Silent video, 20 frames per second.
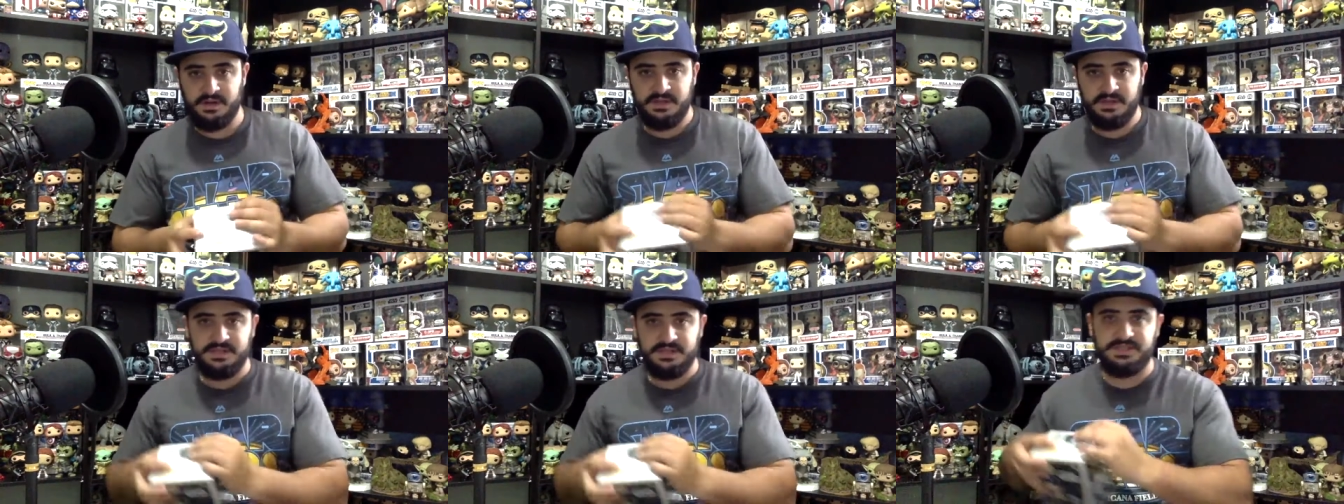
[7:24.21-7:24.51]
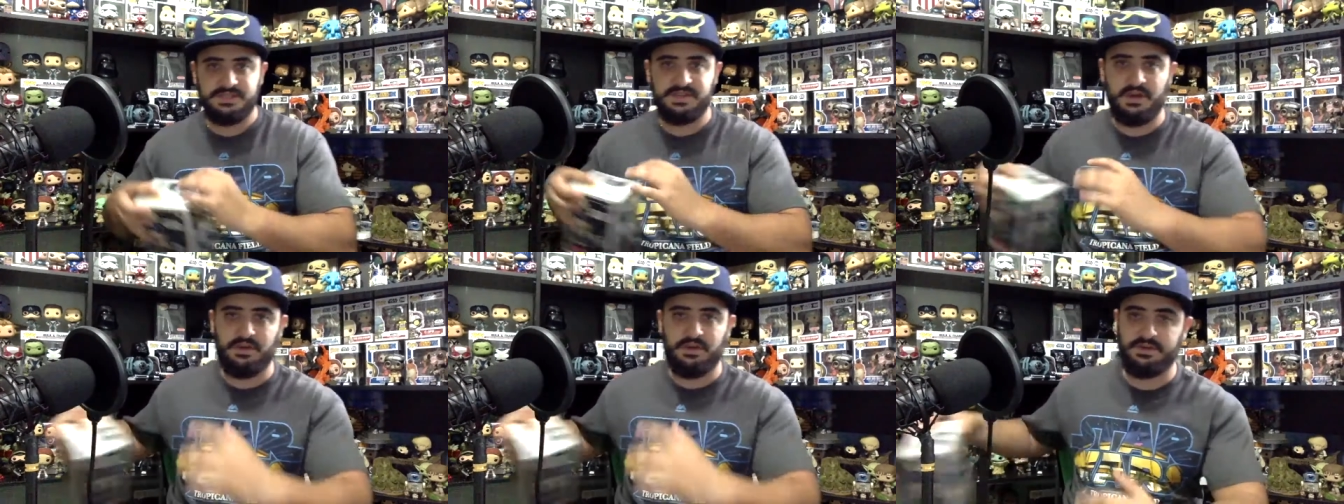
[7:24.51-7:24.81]

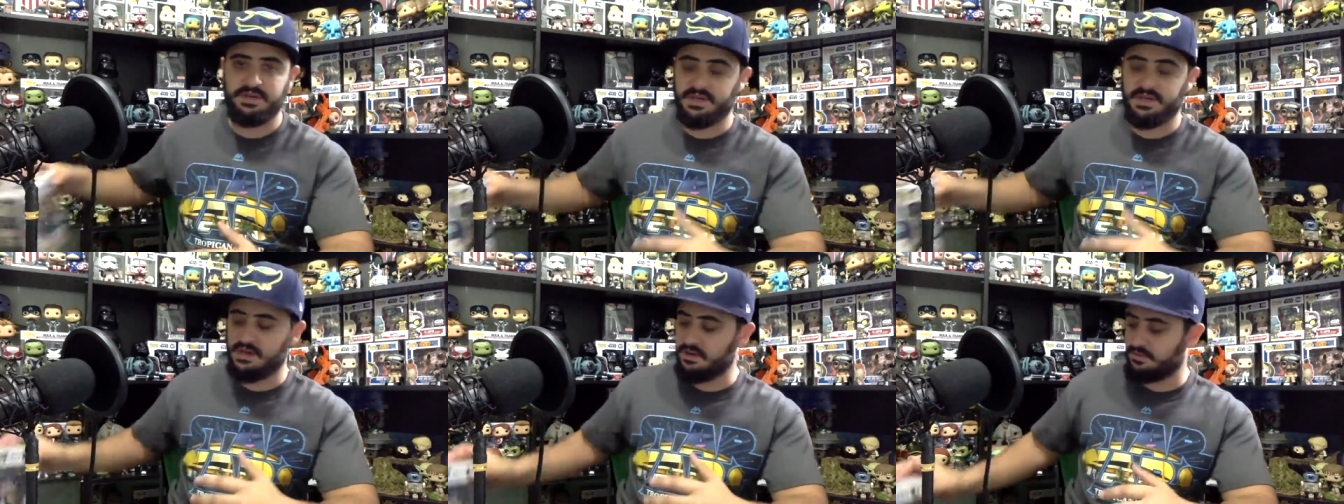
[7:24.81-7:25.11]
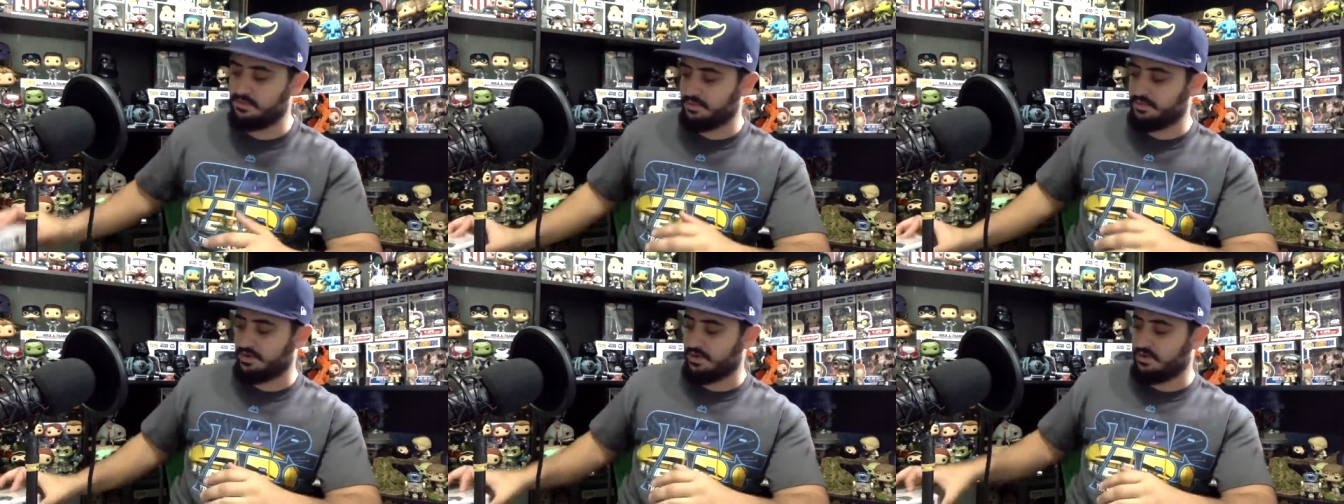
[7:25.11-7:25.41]
So, you
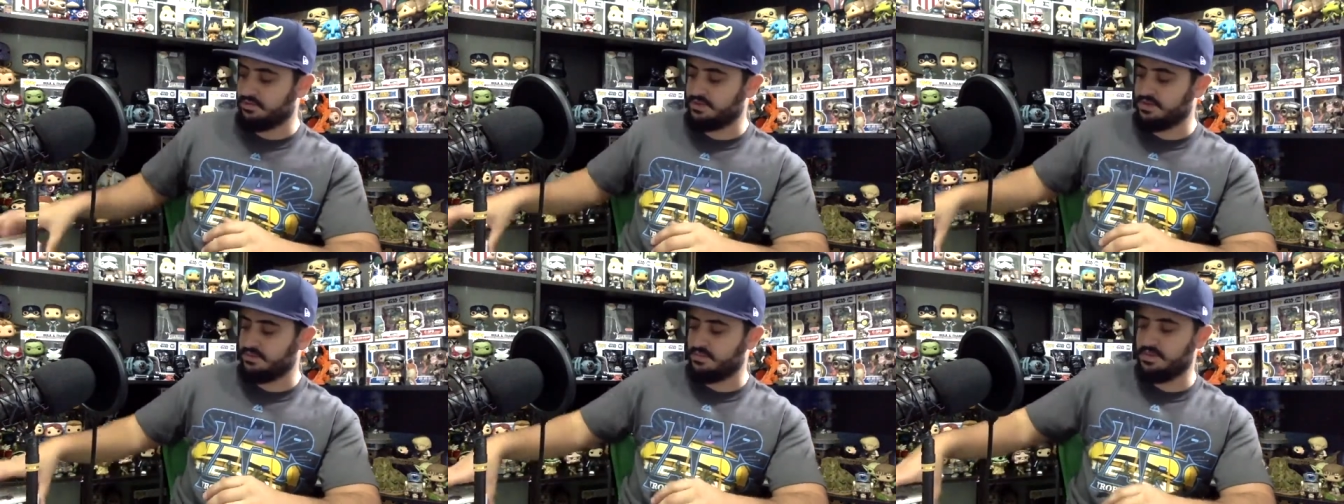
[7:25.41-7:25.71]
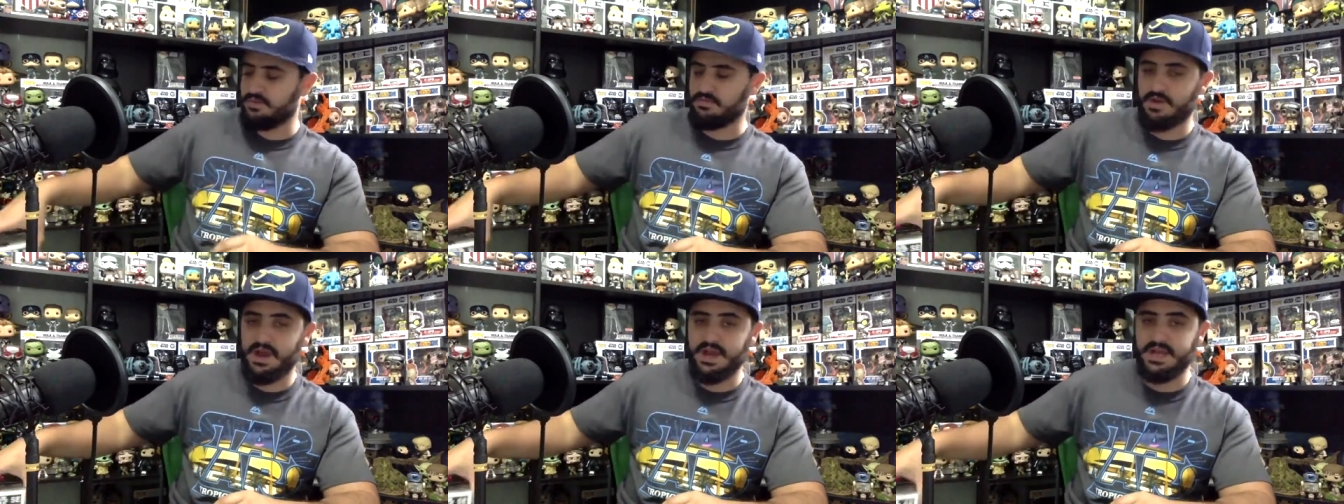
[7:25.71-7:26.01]
know, it would only
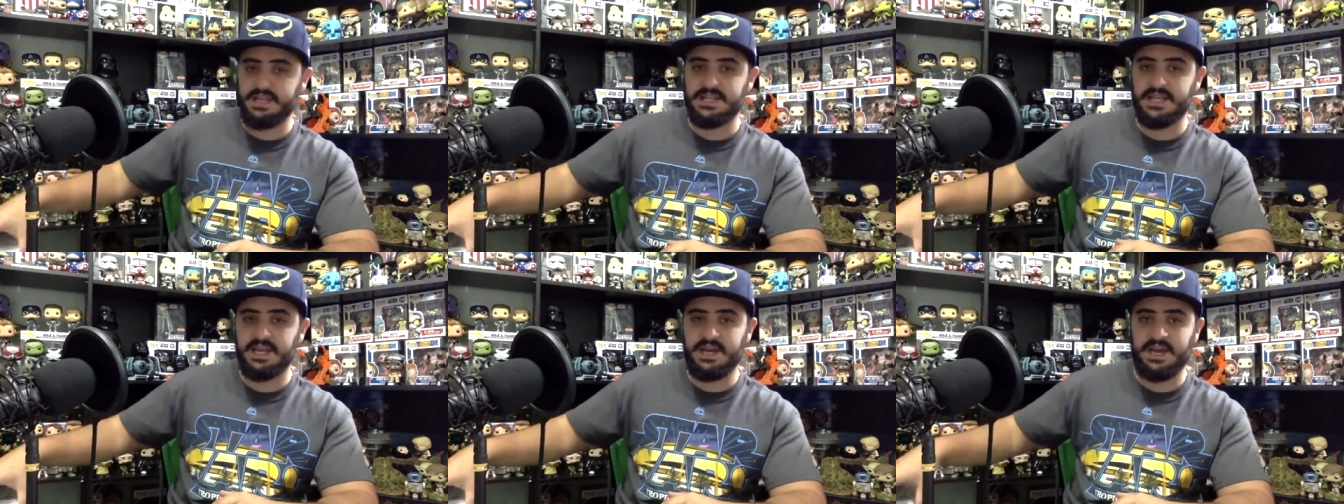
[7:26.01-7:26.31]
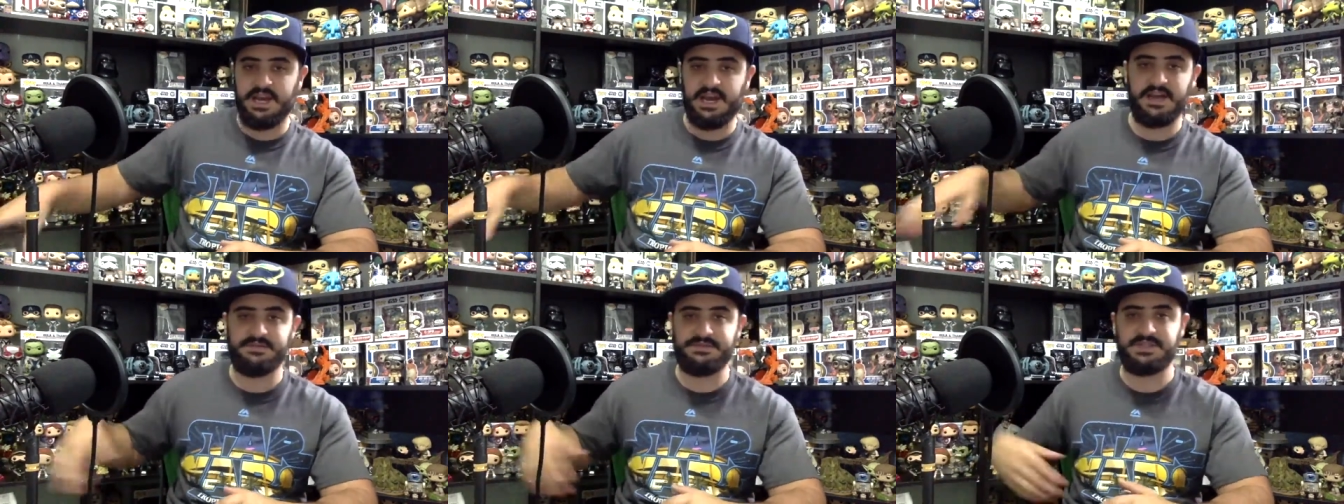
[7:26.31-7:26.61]
be right that
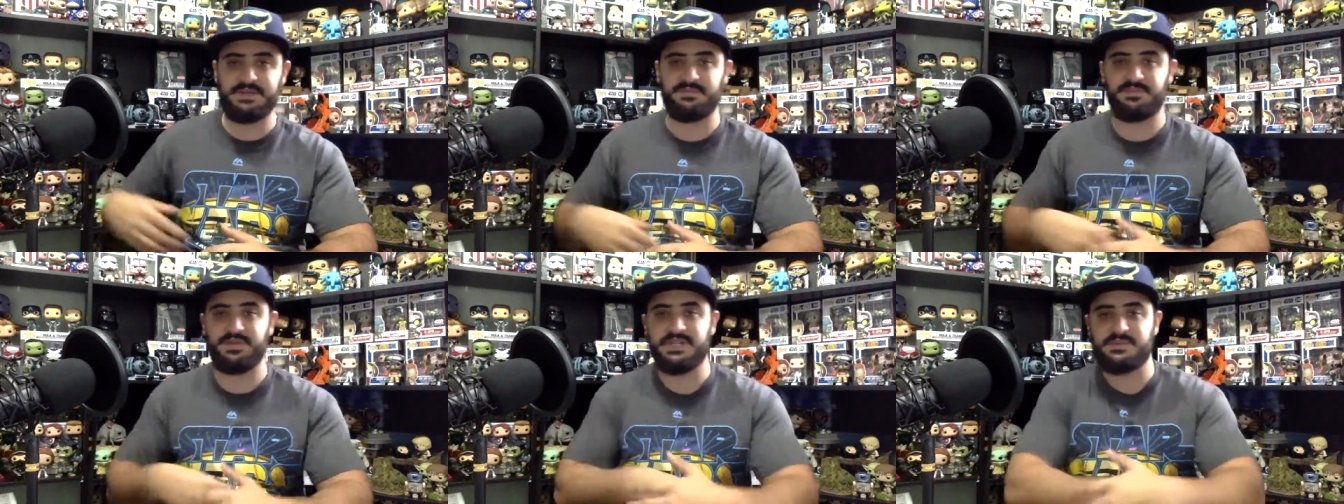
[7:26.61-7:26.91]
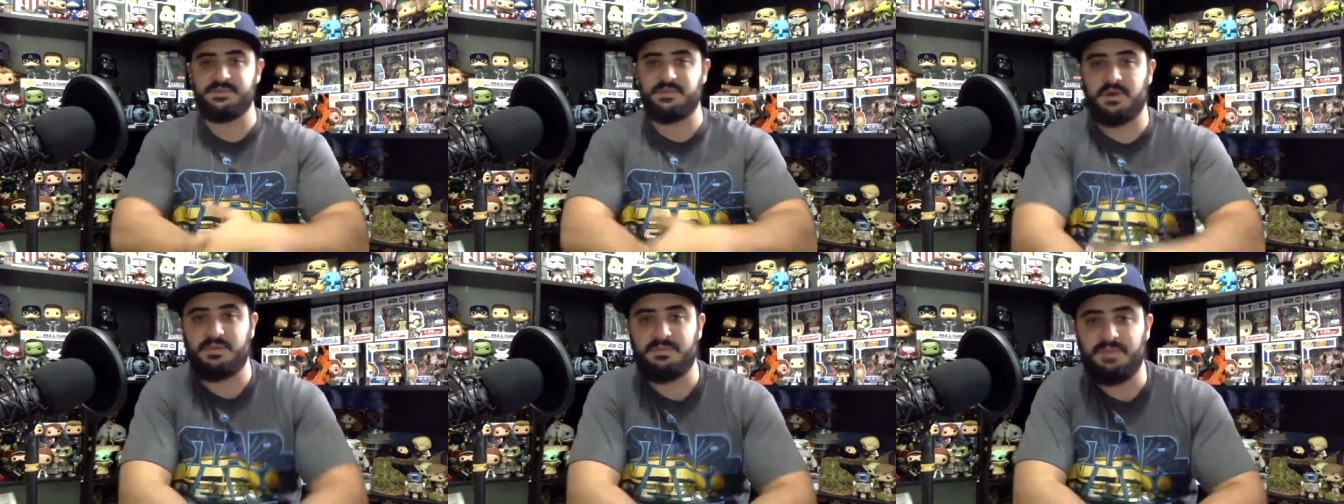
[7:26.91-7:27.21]
I have some
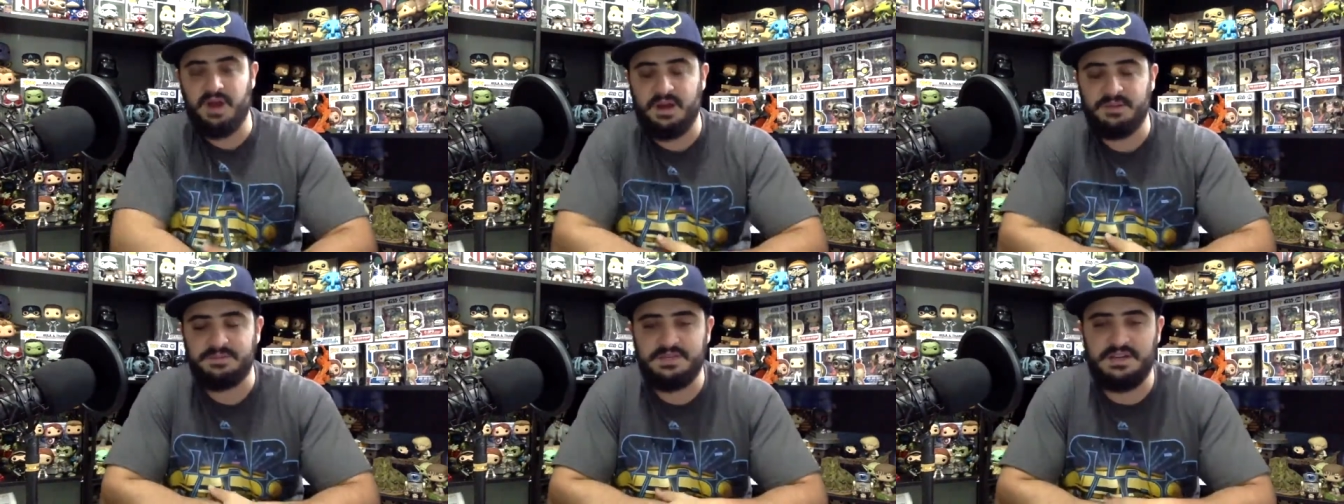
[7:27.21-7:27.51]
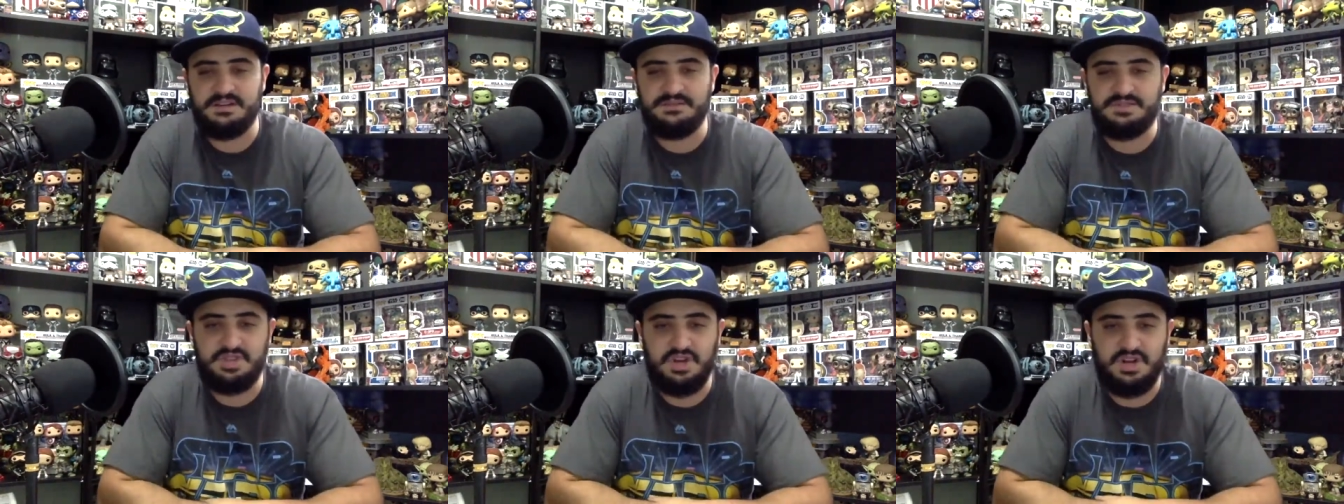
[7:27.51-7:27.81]
Pittsburgh pops.
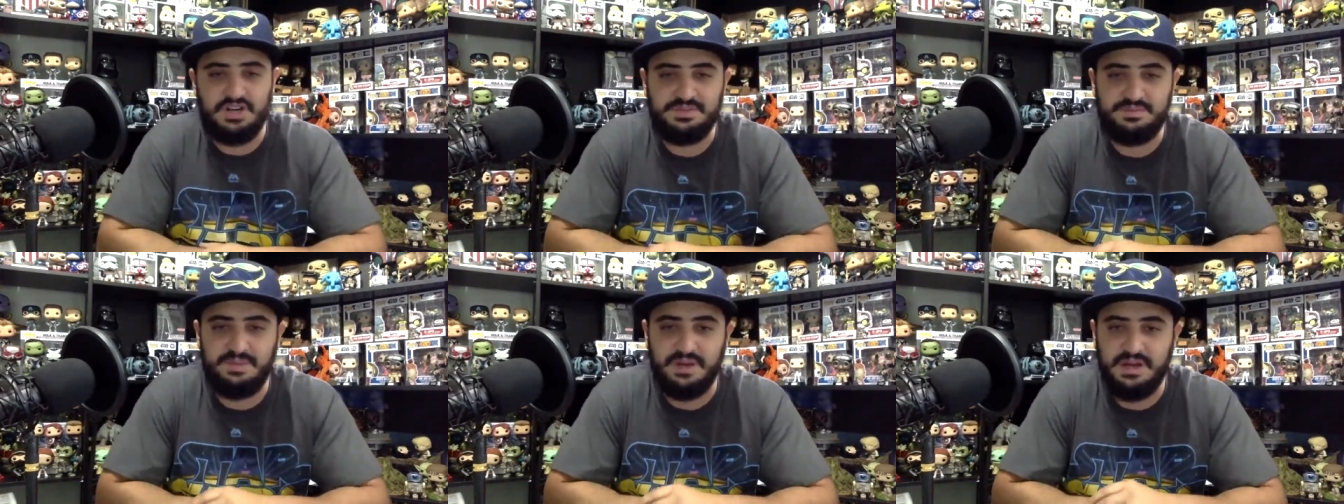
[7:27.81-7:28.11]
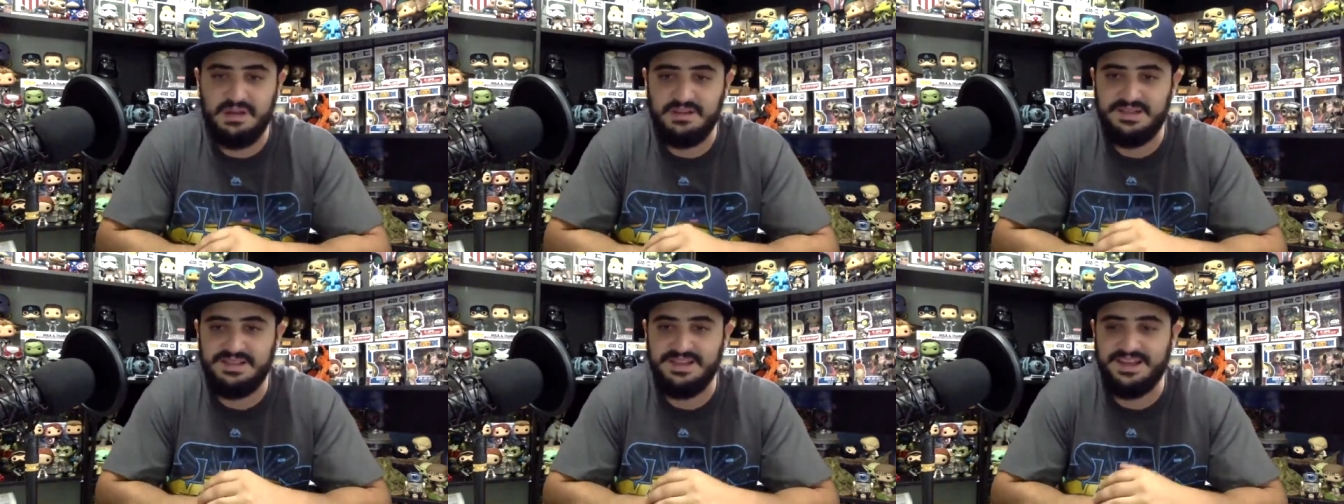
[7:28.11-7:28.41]
I have Josh
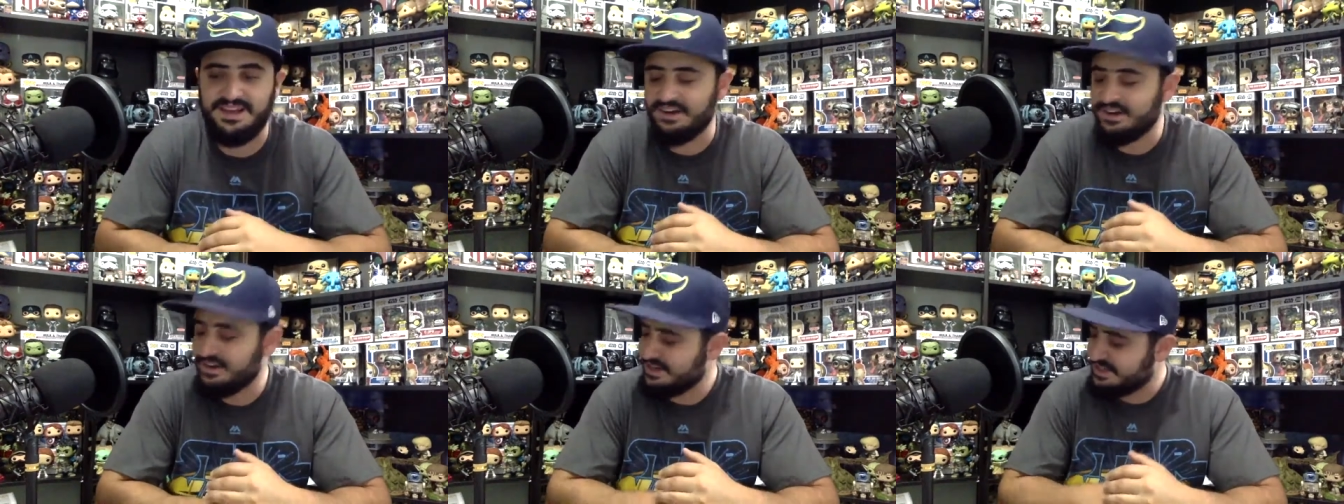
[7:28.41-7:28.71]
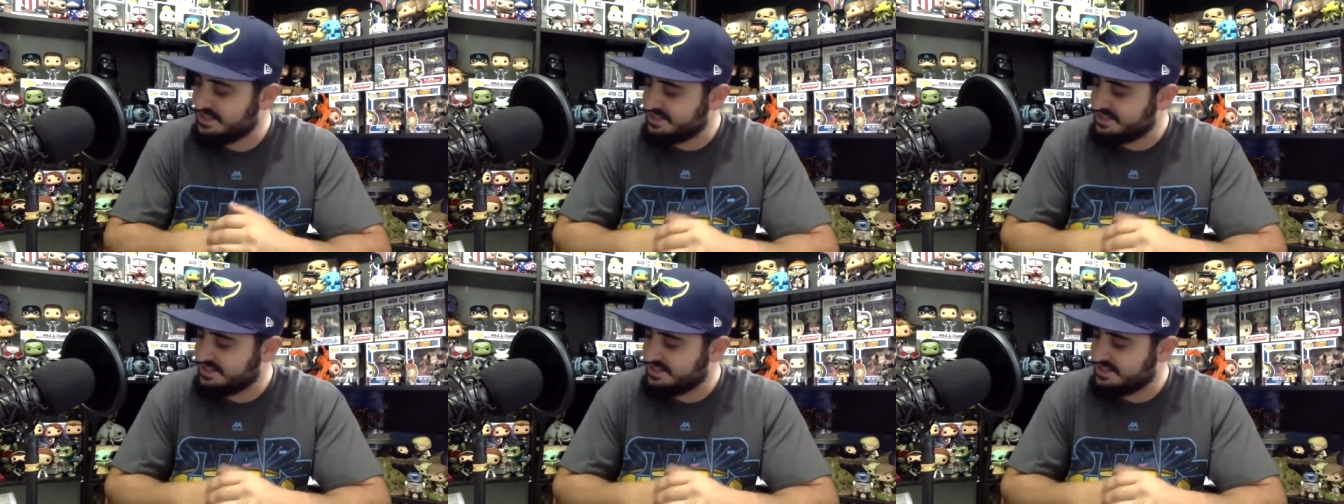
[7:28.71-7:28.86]
Bell in there.